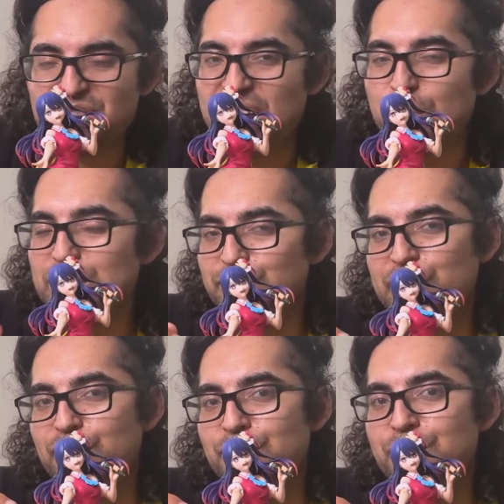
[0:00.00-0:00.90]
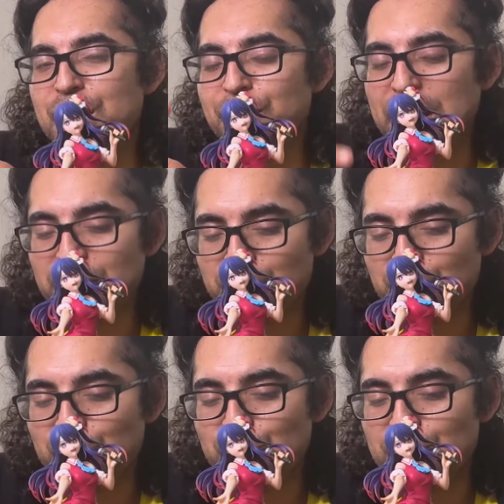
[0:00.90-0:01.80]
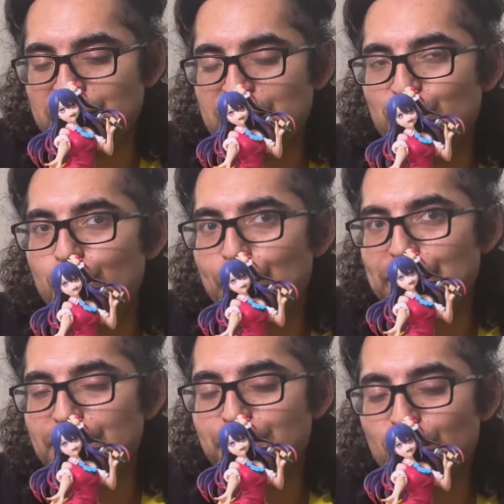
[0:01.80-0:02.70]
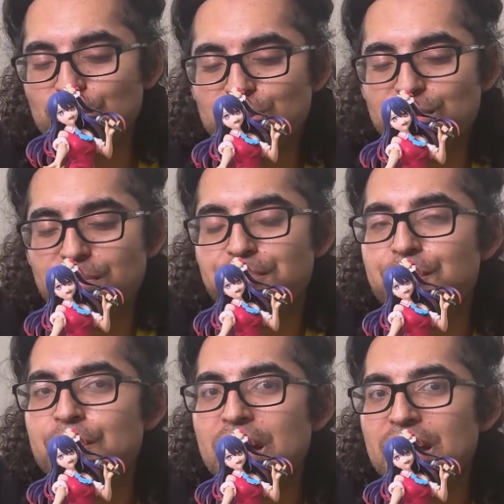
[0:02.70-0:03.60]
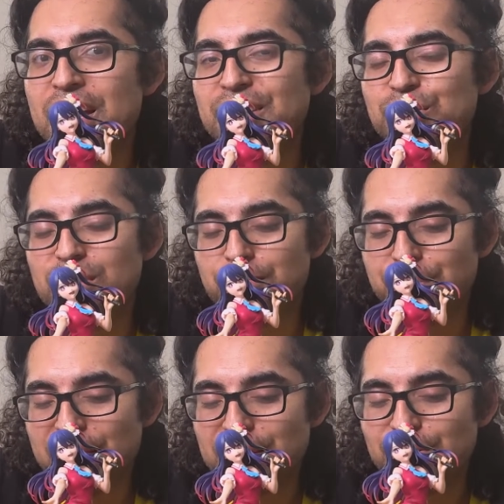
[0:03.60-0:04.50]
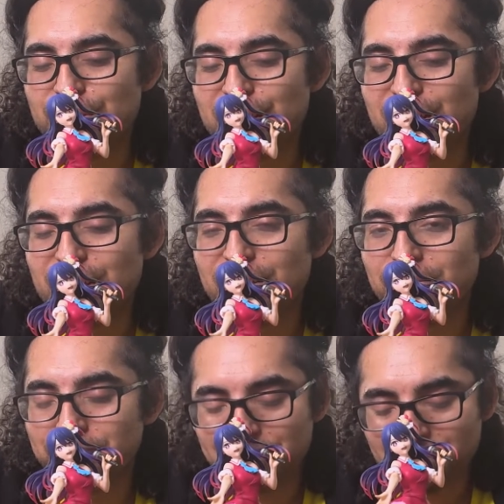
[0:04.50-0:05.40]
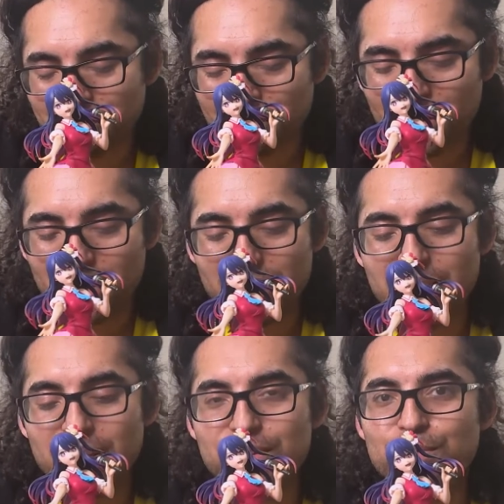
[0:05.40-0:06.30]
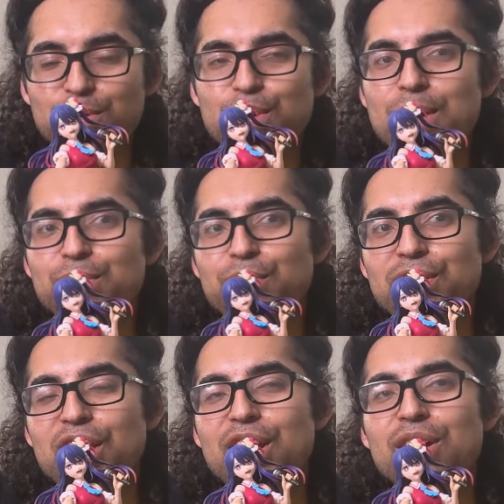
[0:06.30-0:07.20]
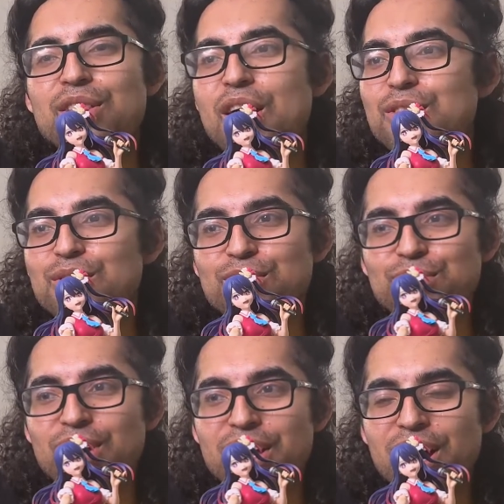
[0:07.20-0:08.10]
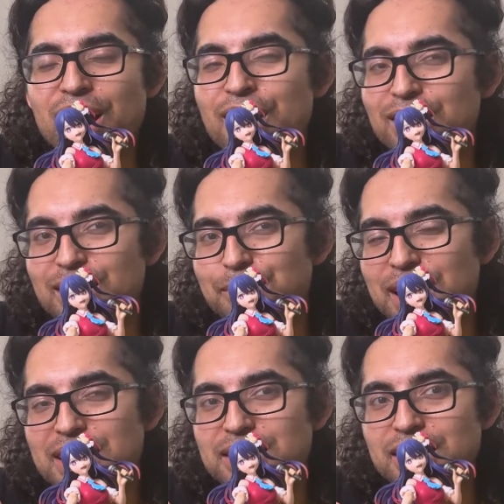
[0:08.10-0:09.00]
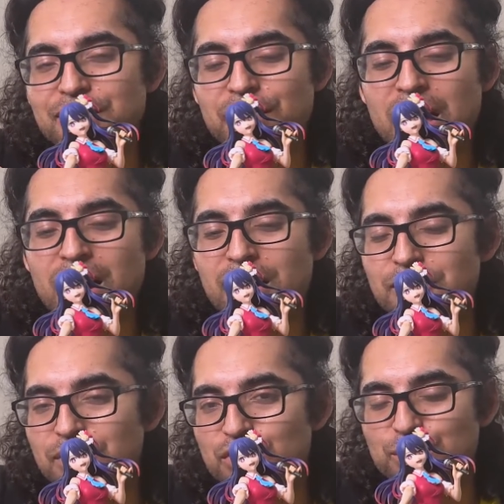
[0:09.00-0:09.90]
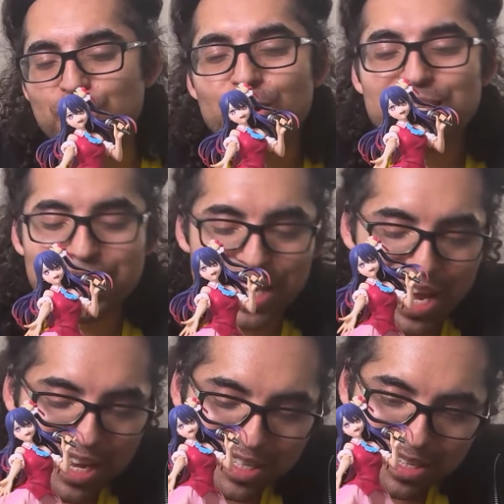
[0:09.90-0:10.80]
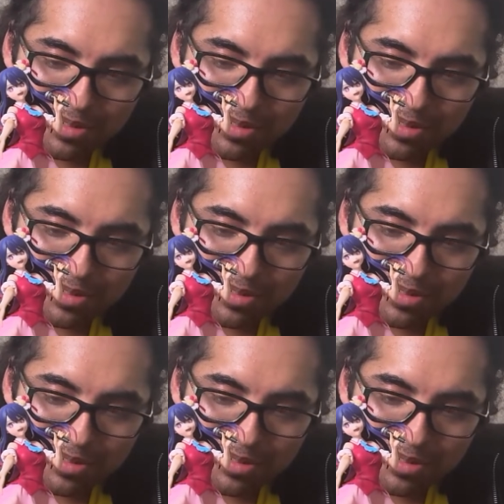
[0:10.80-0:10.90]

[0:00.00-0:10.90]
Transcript: I wish figure manufacturers would do this. Incorporate the pose into the base, so then you don't have to rely on those ugly plastic support stands.